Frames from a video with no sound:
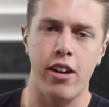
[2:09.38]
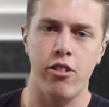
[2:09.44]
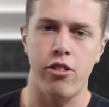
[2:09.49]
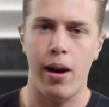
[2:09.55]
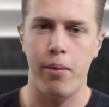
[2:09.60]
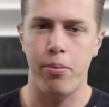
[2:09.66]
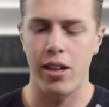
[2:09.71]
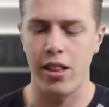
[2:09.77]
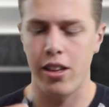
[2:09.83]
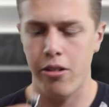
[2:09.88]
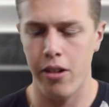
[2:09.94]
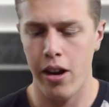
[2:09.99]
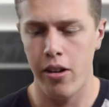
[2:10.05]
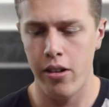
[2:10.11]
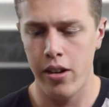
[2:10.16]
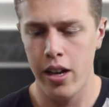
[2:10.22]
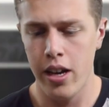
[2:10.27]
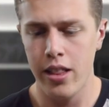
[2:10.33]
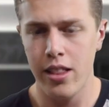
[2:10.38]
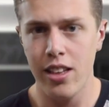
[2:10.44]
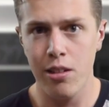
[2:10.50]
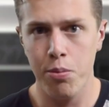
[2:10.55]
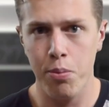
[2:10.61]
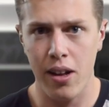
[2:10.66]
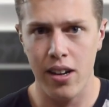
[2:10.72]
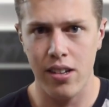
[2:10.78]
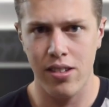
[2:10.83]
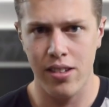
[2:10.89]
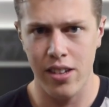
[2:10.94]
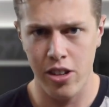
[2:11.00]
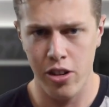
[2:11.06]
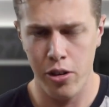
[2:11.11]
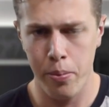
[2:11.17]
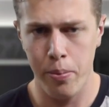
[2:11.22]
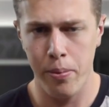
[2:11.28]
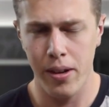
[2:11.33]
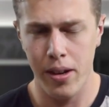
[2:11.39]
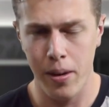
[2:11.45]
I dropped on the ground. This plugs into your